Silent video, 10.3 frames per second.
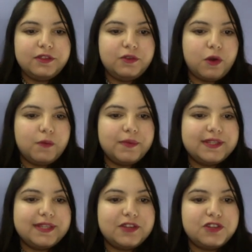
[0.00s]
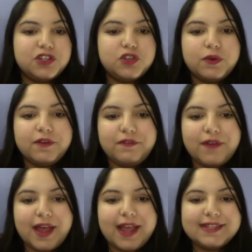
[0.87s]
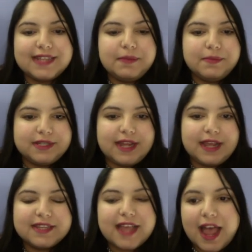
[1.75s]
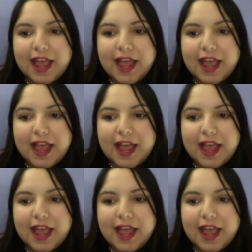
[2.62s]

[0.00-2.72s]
Chrome extension to revise any mistakes.